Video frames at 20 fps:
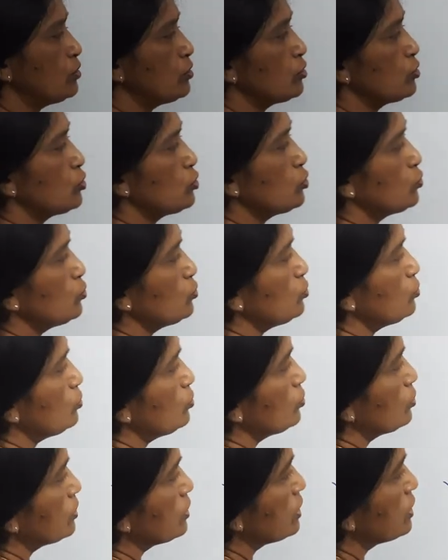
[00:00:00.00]
the
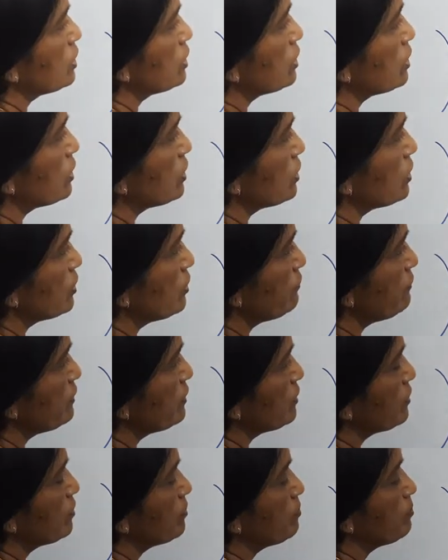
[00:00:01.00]
two curved
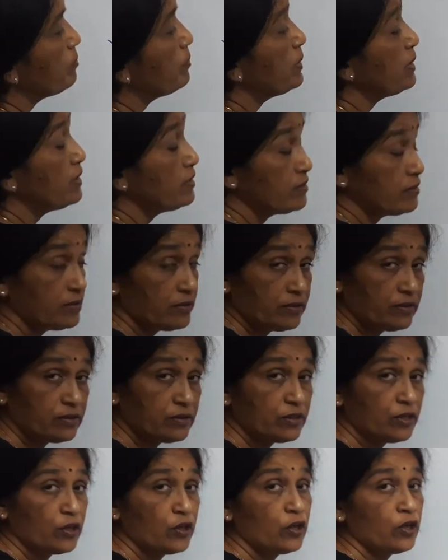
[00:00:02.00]

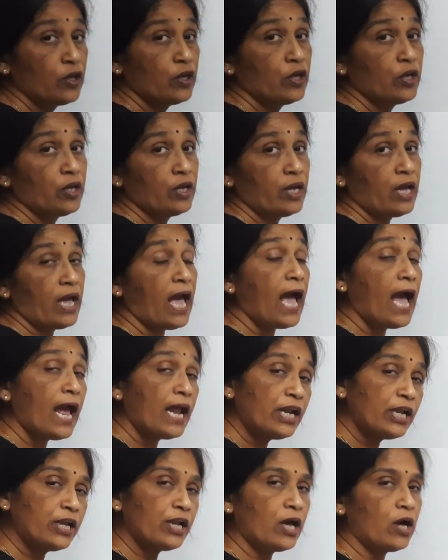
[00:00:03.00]
pieces,
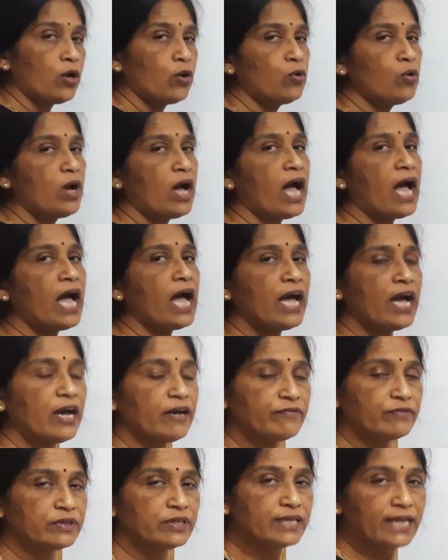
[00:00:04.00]
and now I
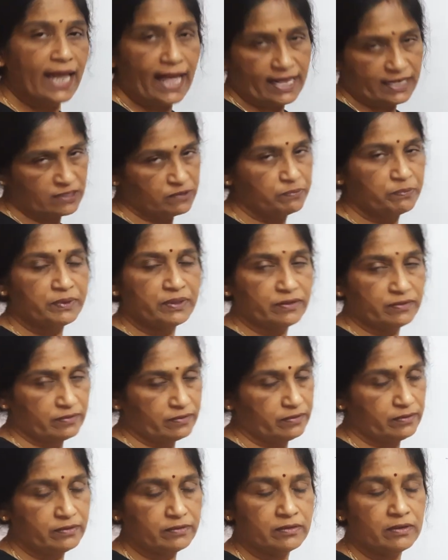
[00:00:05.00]
have glass
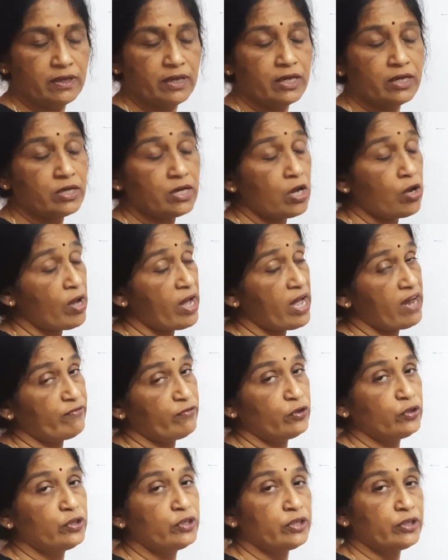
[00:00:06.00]
pieces, and now I have
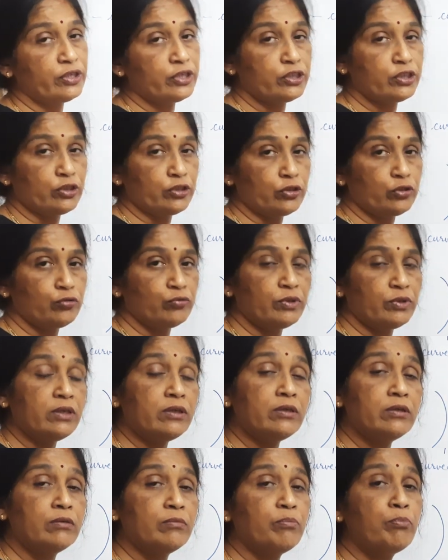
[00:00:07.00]
to turn it into
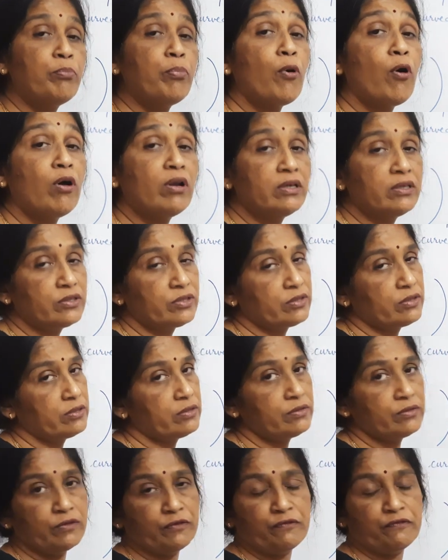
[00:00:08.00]
a polished
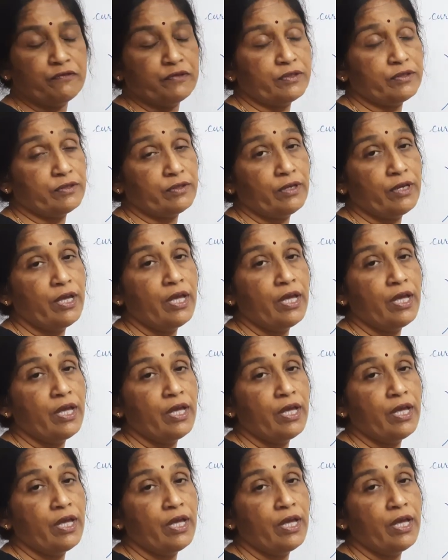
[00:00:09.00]
surface.